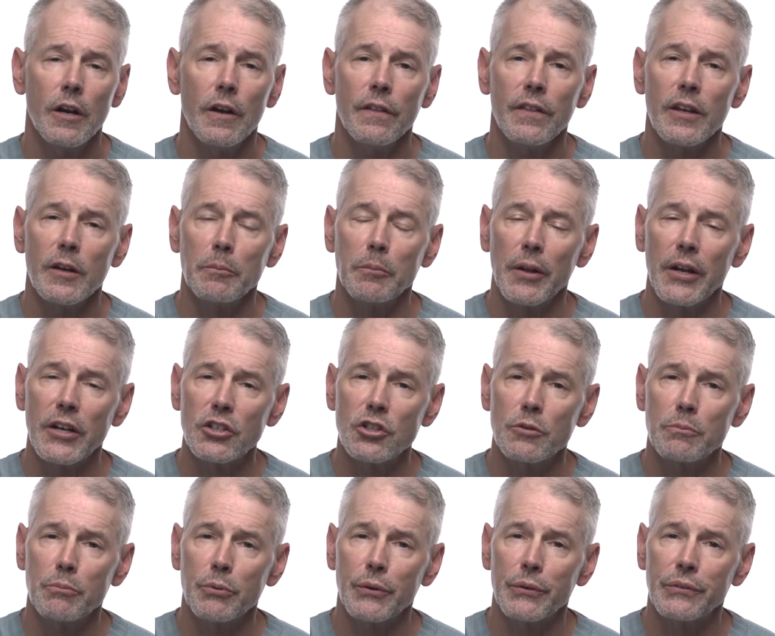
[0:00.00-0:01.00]
The
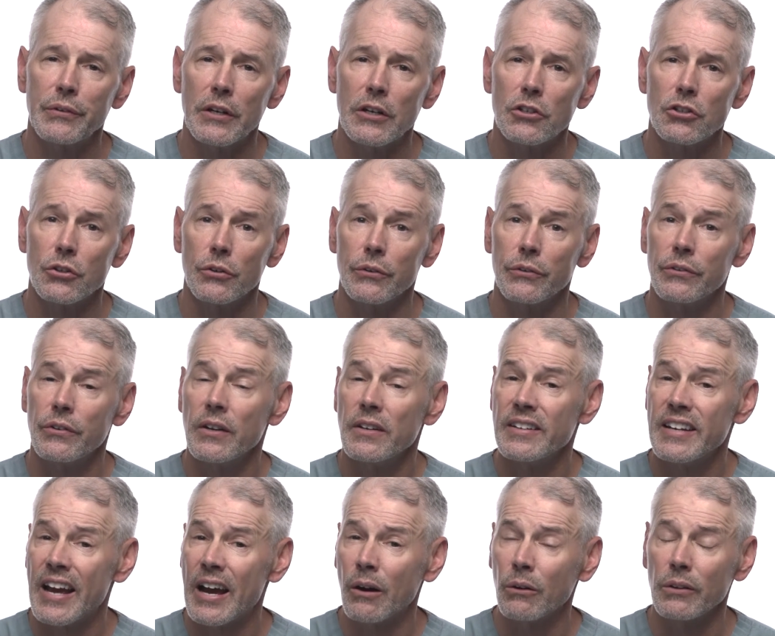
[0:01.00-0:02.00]
ablation procedures
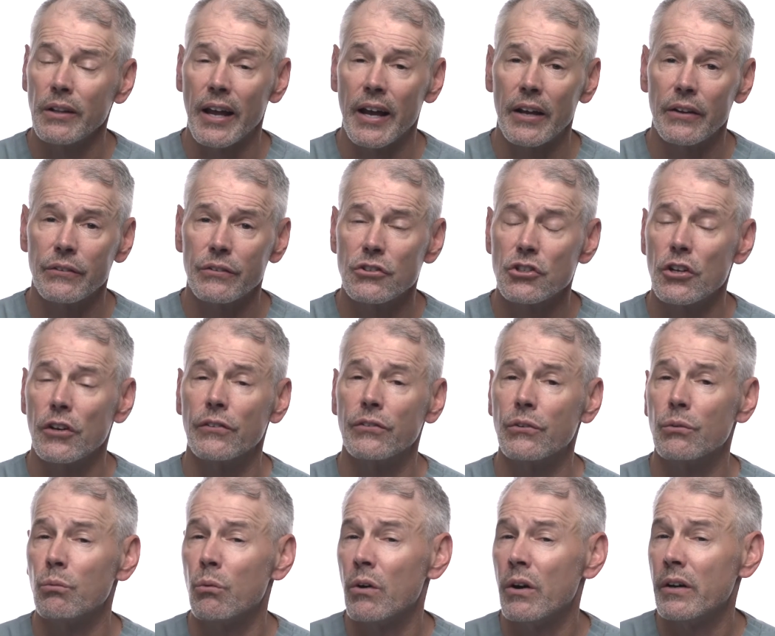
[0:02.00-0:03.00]
now last
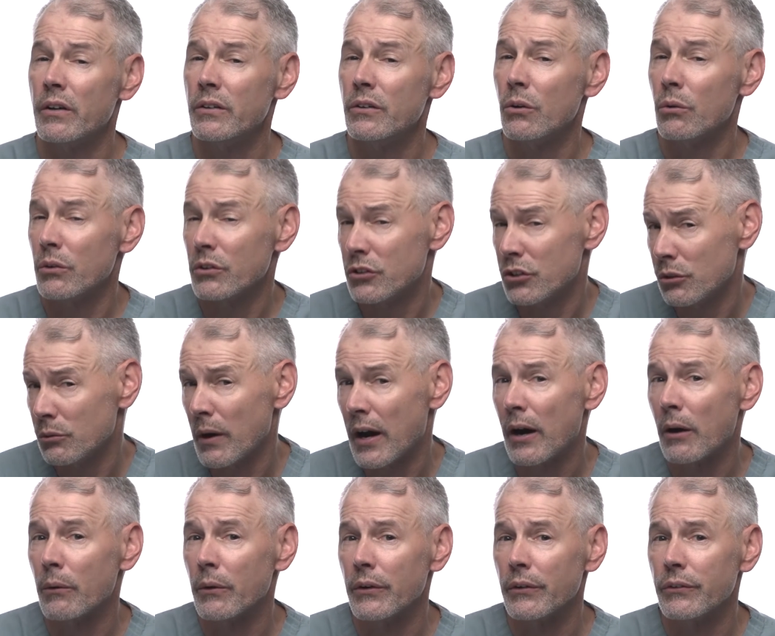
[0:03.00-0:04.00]
just 1 or 2
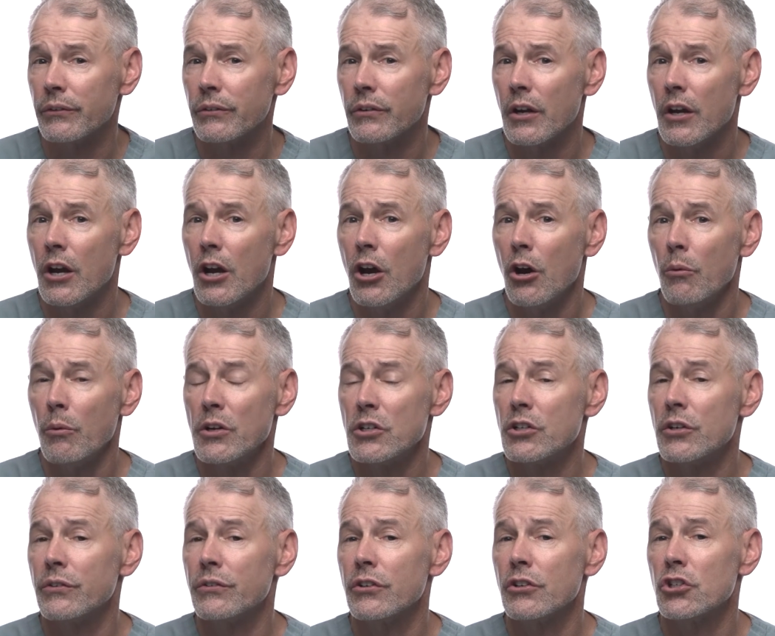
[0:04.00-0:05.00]
hours, which
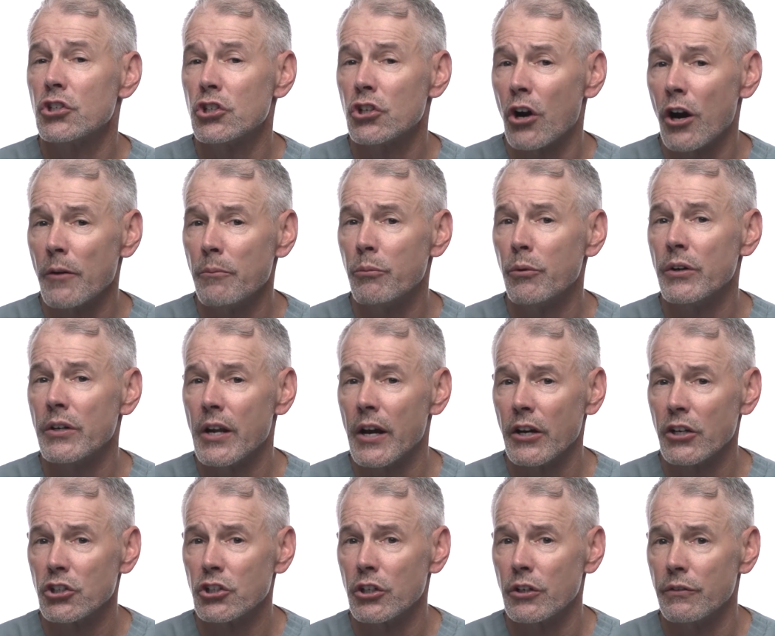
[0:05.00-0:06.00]
is a sharp
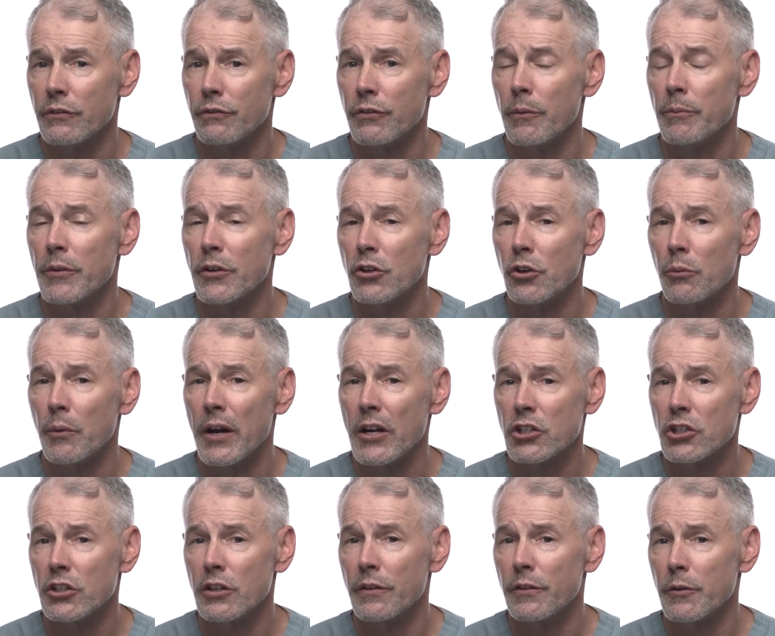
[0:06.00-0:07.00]
reduction from the
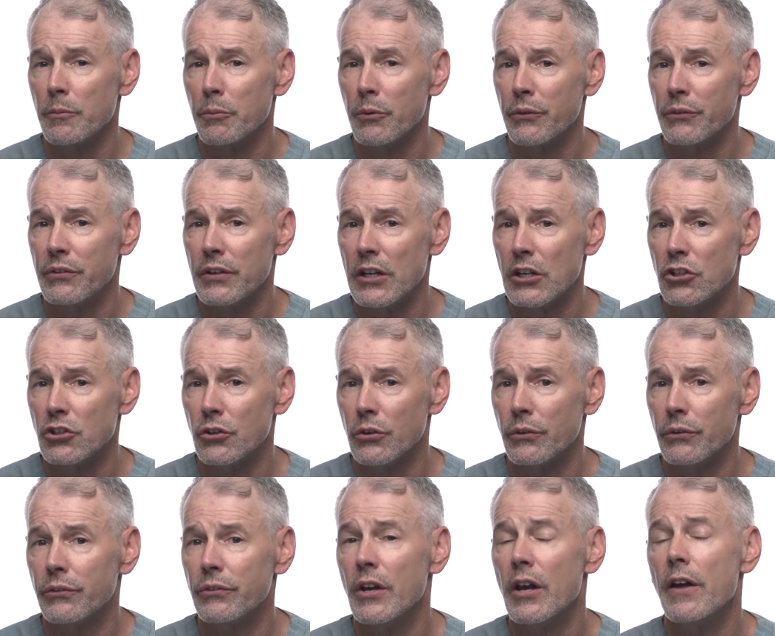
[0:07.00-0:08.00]
duration of the
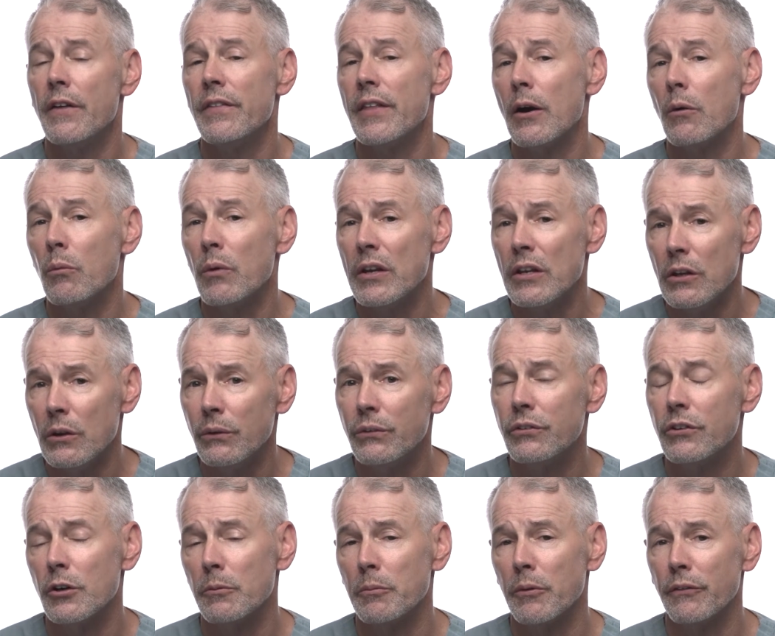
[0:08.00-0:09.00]
procedures that we
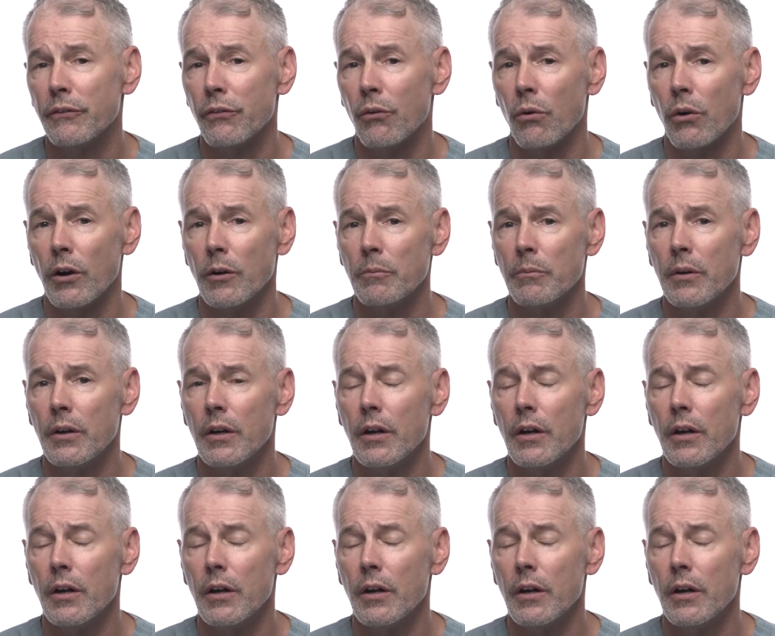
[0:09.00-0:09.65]
used to perform.